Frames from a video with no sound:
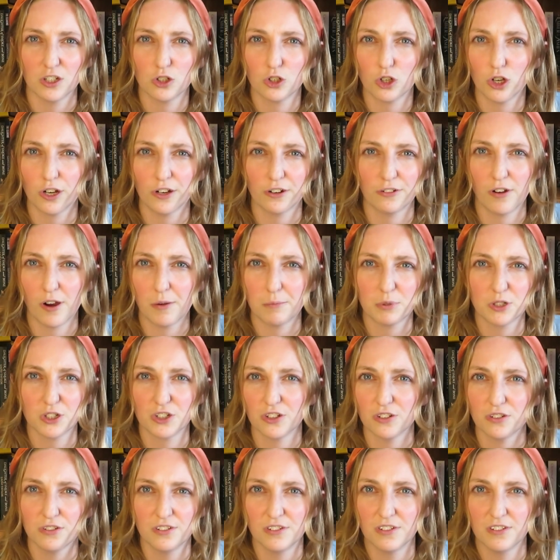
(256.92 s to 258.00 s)

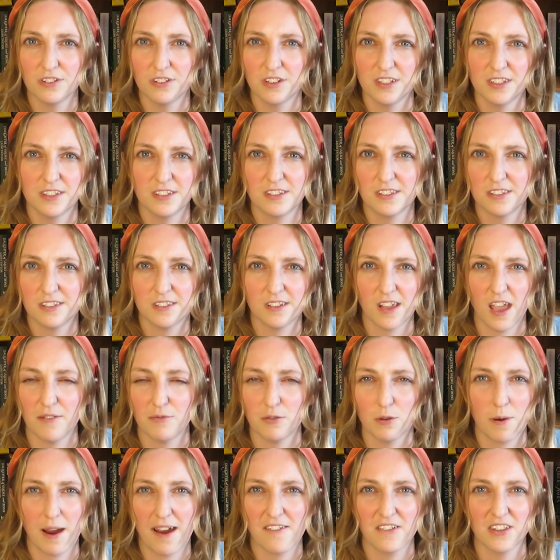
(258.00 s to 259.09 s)
corruption is
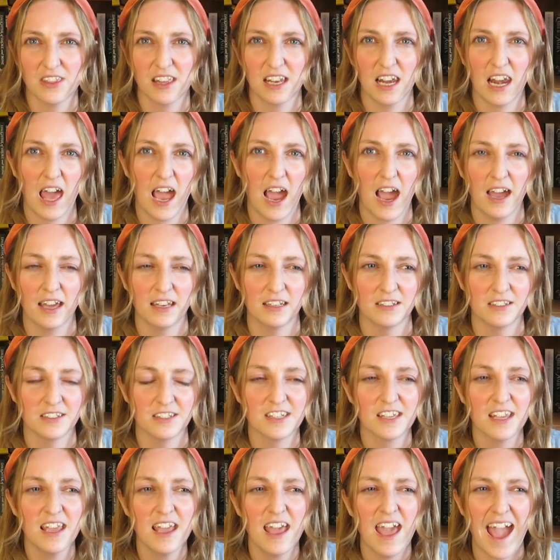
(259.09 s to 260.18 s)
everywhere in the
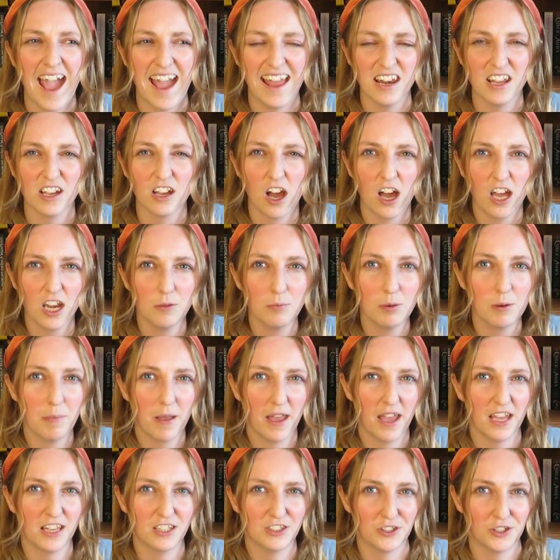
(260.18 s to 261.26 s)
land, and it kind of
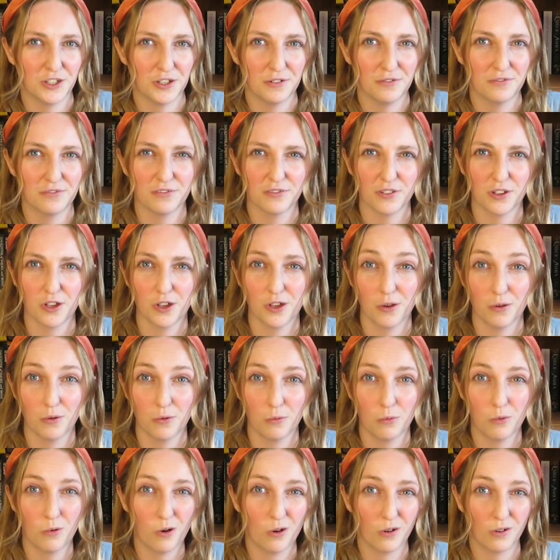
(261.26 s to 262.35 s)
prepares you for
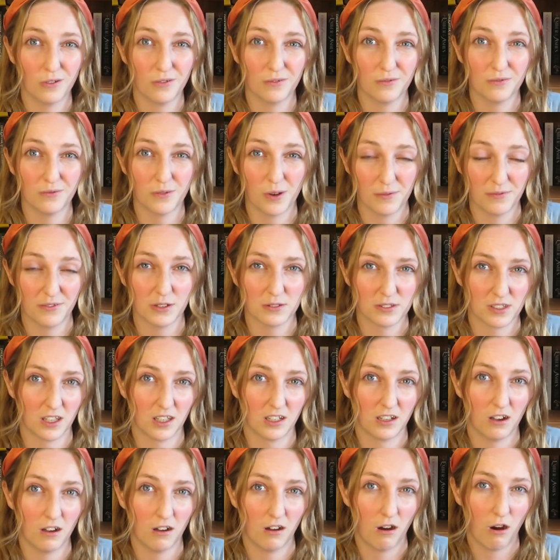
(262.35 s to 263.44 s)
what feels
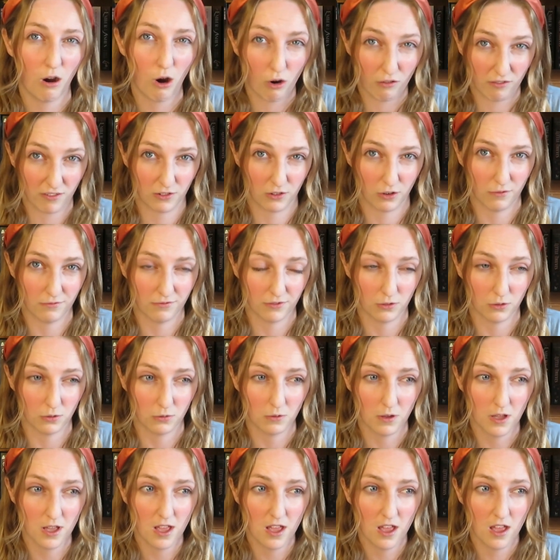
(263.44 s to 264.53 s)
like a horror
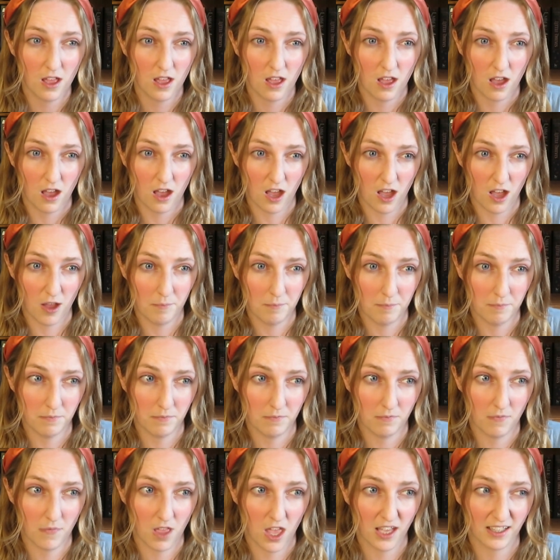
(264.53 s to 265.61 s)
novel,
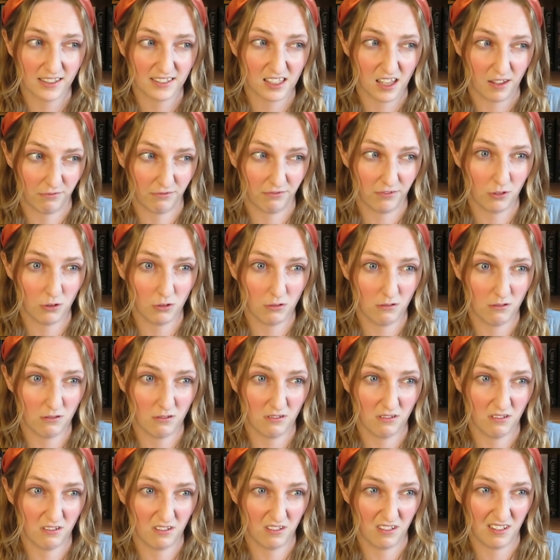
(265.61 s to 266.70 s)
except
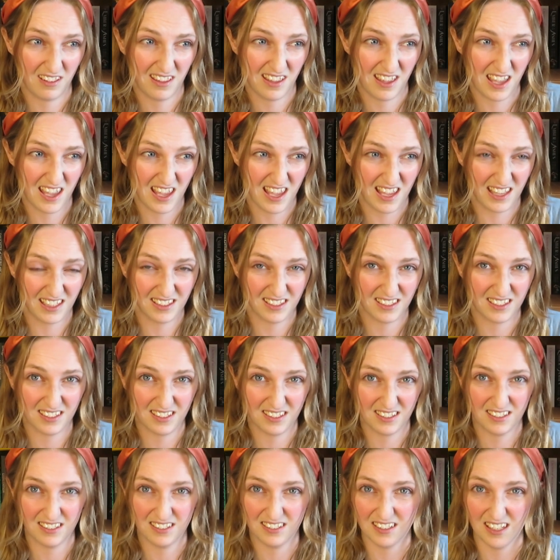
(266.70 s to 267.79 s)
for
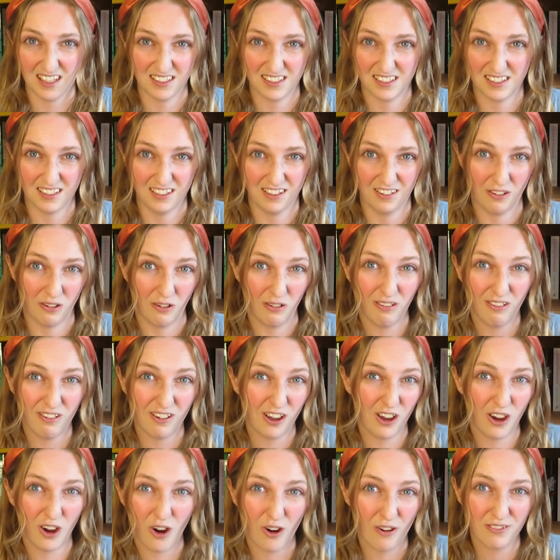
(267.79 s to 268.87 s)
it's not
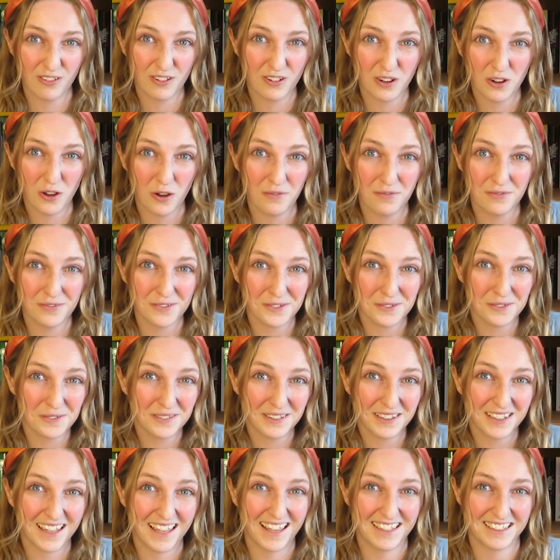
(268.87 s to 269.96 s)
a horror
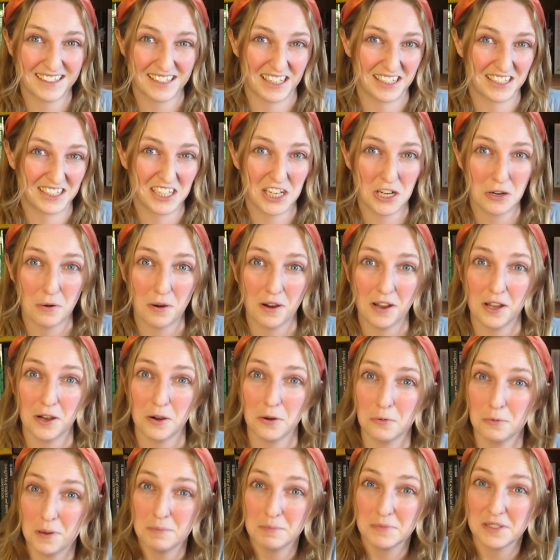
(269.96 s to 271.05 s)
novel. It's actually quite a
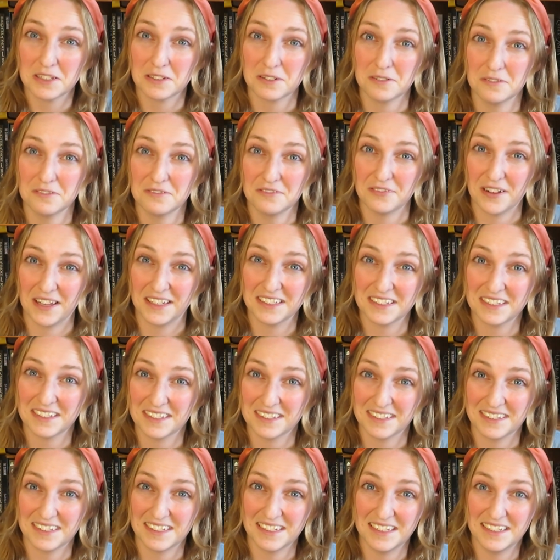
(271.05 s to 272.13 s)
whimsical
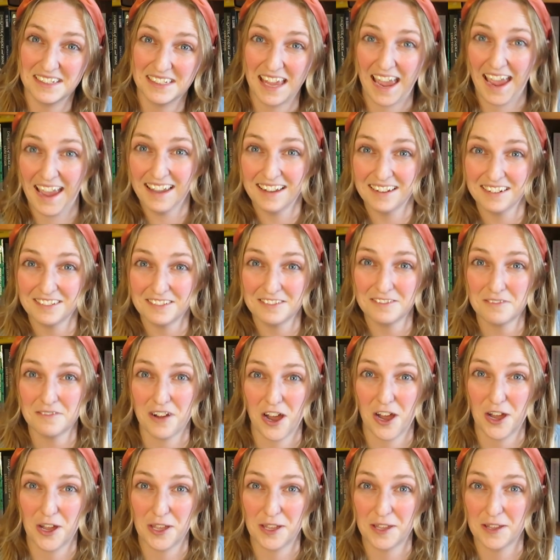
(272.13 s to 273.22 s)
fantasy tale.
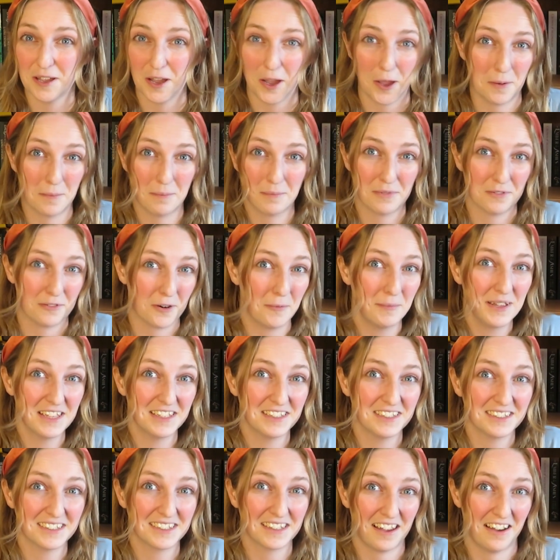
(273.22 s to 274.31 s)
I
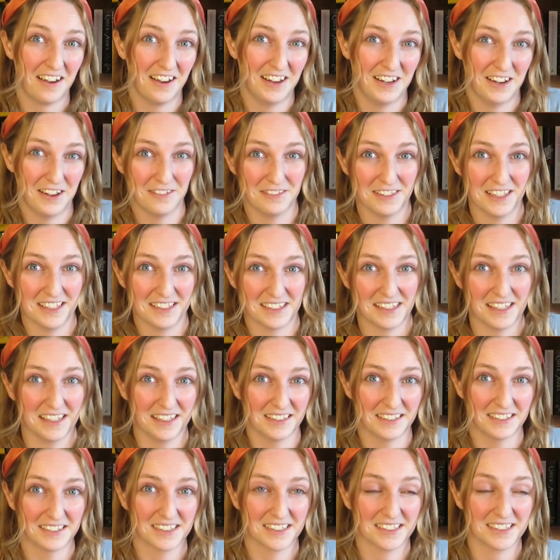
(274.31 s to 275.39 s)
promise. I know these
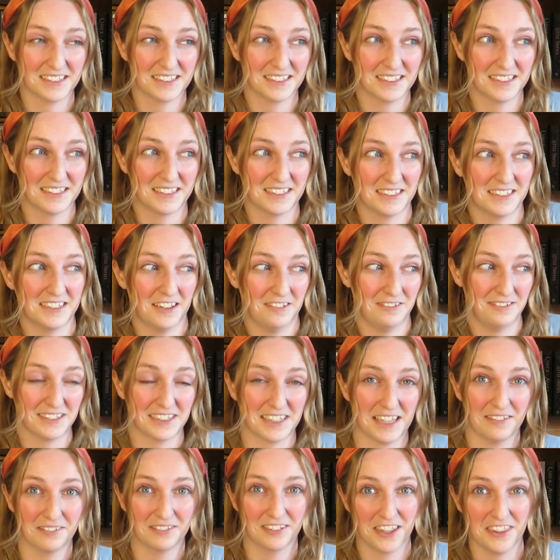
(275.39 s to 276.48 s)
things don't
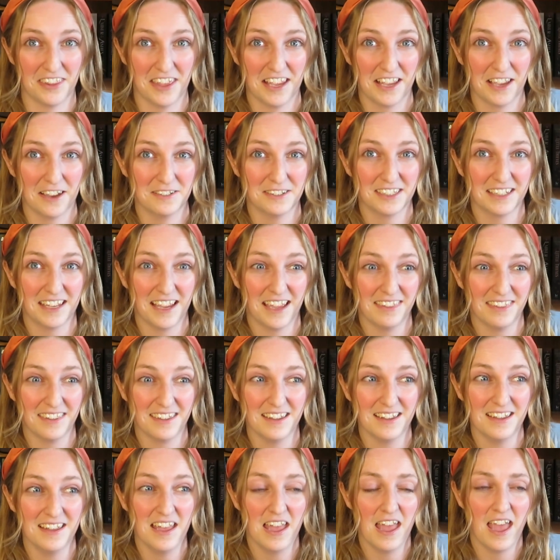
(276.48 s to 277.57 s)
sound like they go
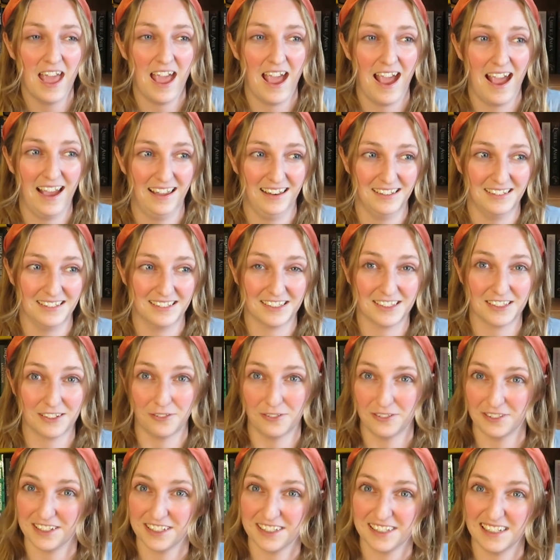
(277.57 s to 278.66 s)
together, and
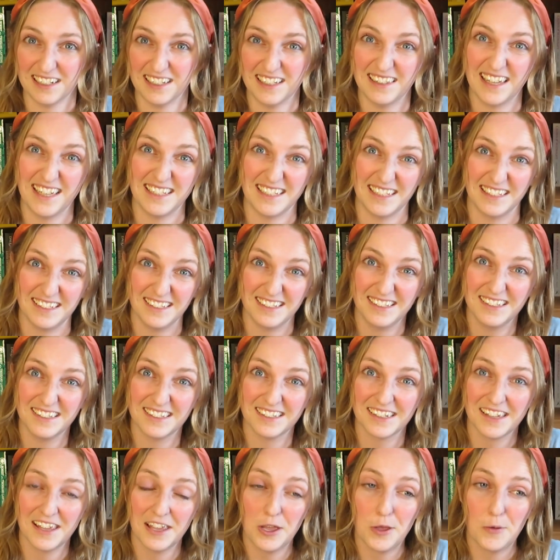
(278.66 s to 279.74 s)
honestly they
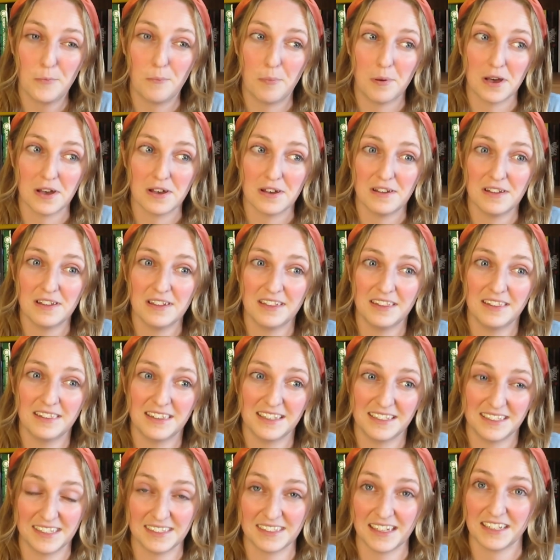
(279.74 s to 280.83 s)
didn't, but
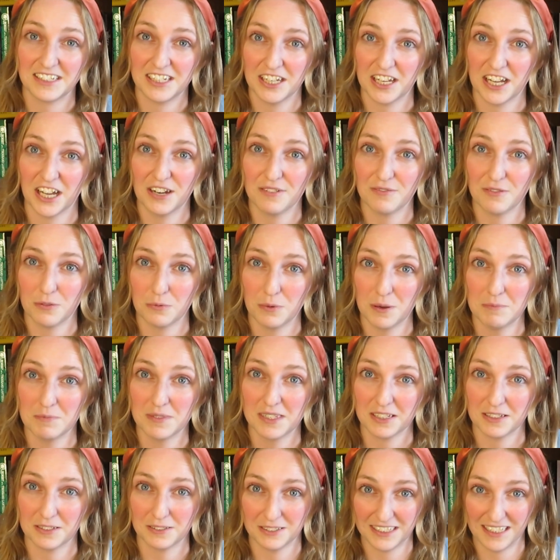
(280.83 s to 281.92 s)
this is actually kind of a
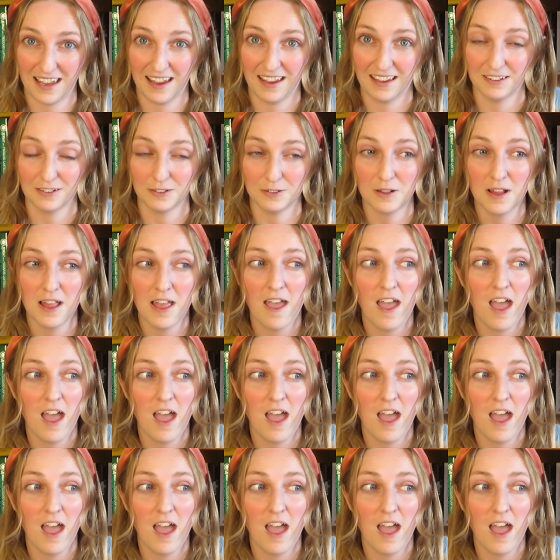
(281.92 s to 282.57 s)
whimsical tale.